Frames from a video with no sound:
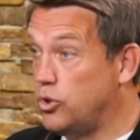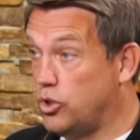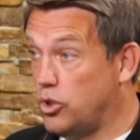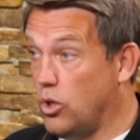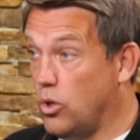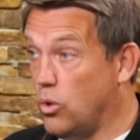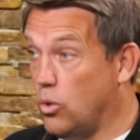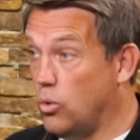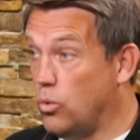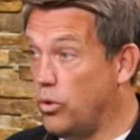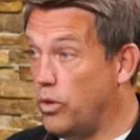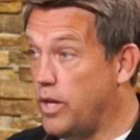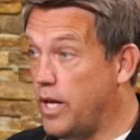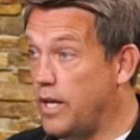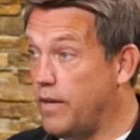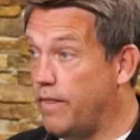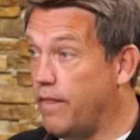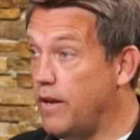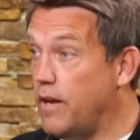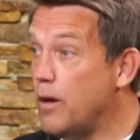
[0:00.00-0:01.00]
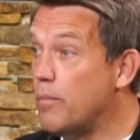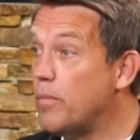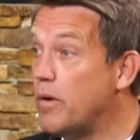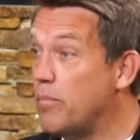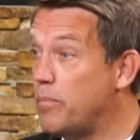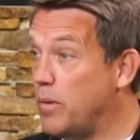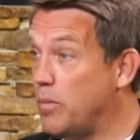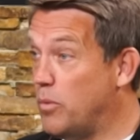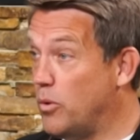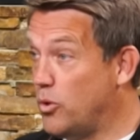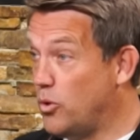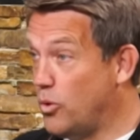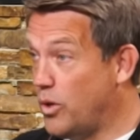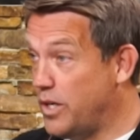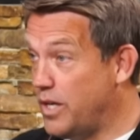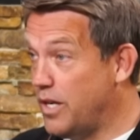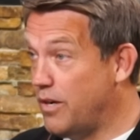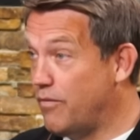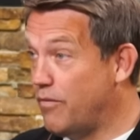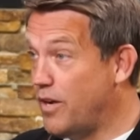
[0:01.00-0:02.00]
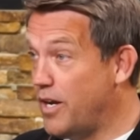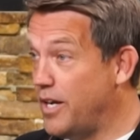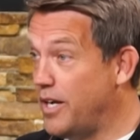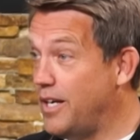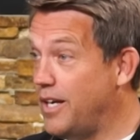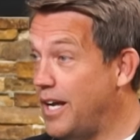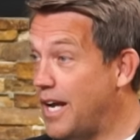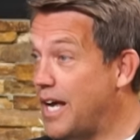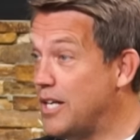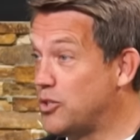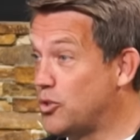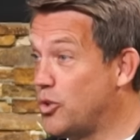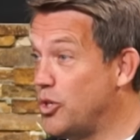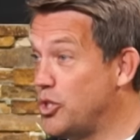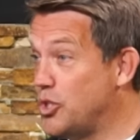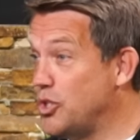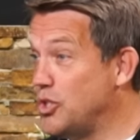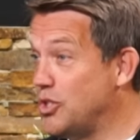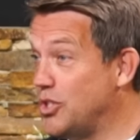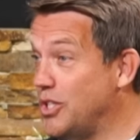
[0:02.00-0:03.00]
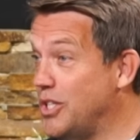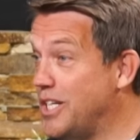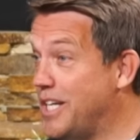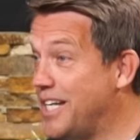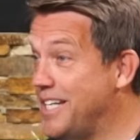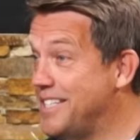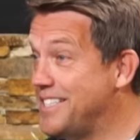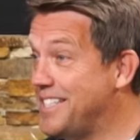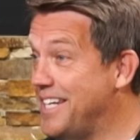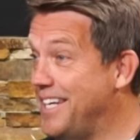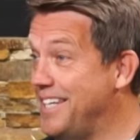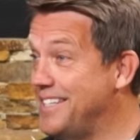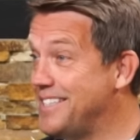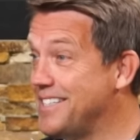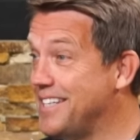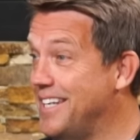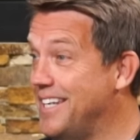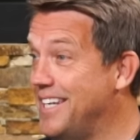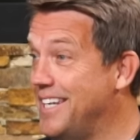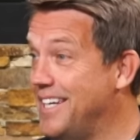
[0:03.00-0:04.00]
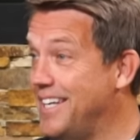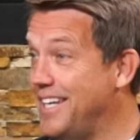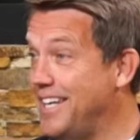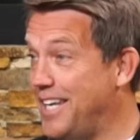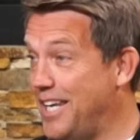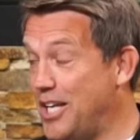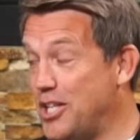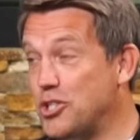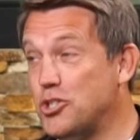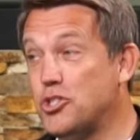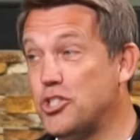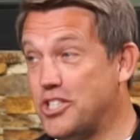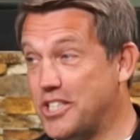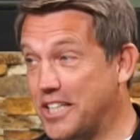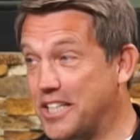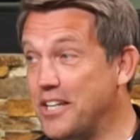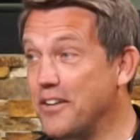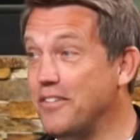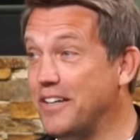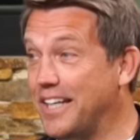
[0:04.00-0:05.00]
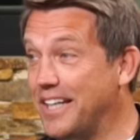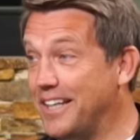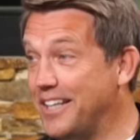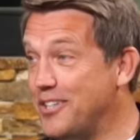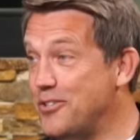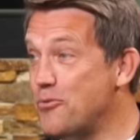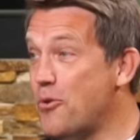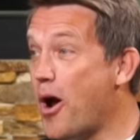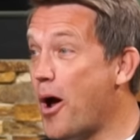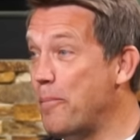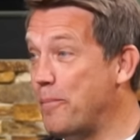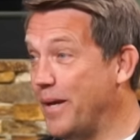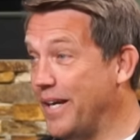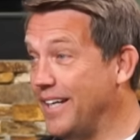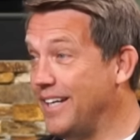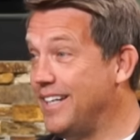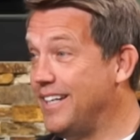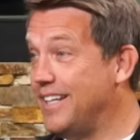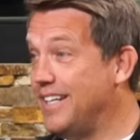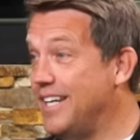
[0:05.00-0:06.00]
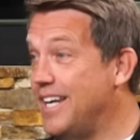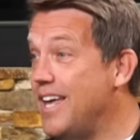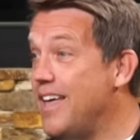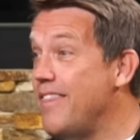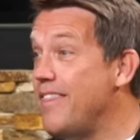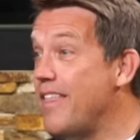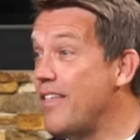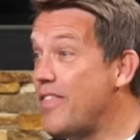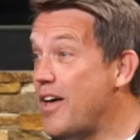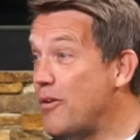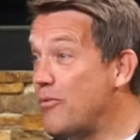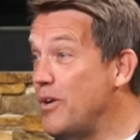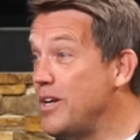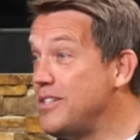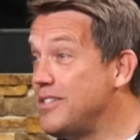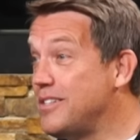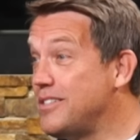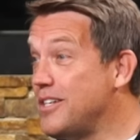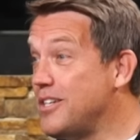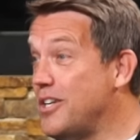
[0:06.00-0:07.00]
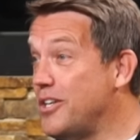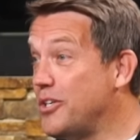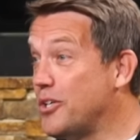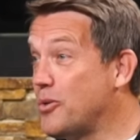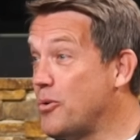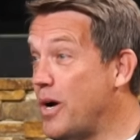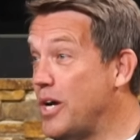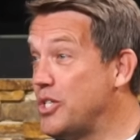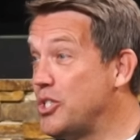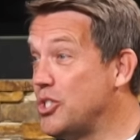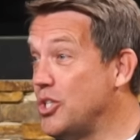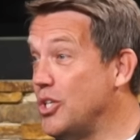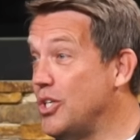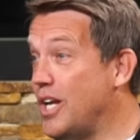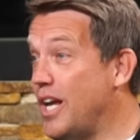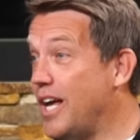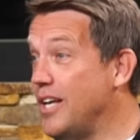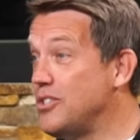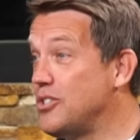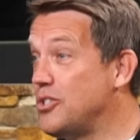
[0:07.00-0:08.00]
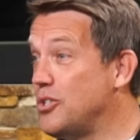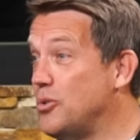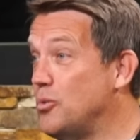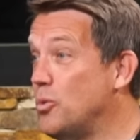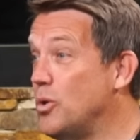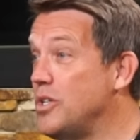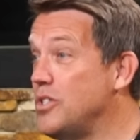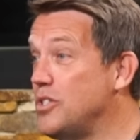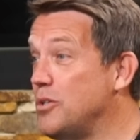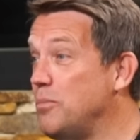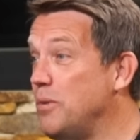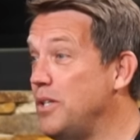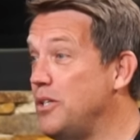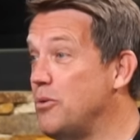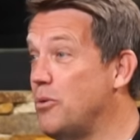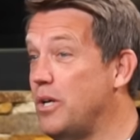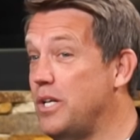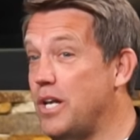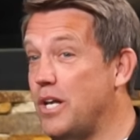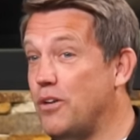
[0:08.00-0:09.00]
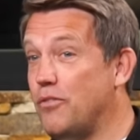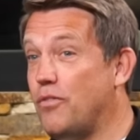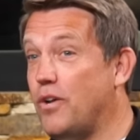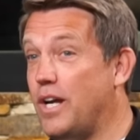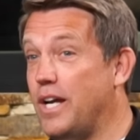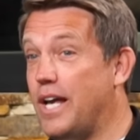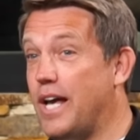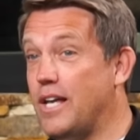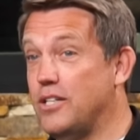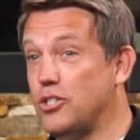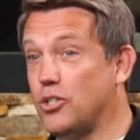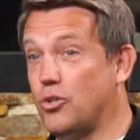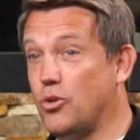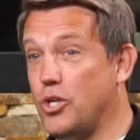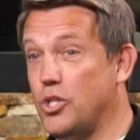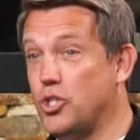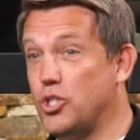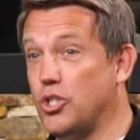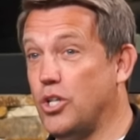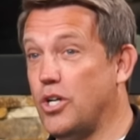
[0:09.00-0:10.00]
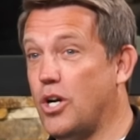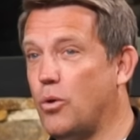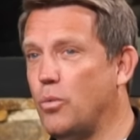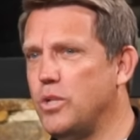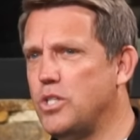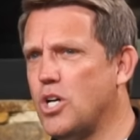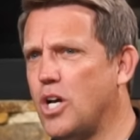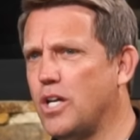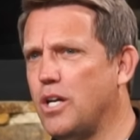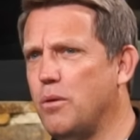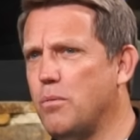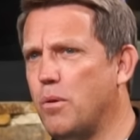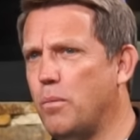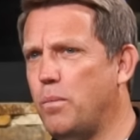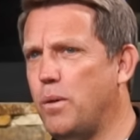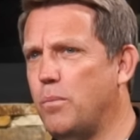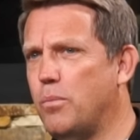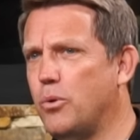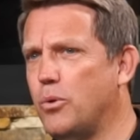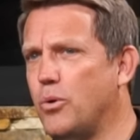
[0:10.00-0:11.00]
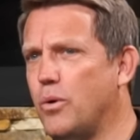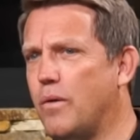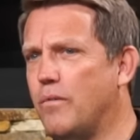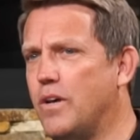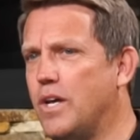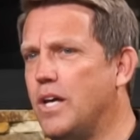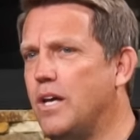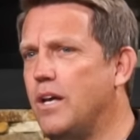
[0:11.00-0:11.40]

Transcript: show that the number of people who identify as Christians in the United States is significantly dropping now, that raises another question as to what does it mean to identify as a Christian? Are we talking about people who have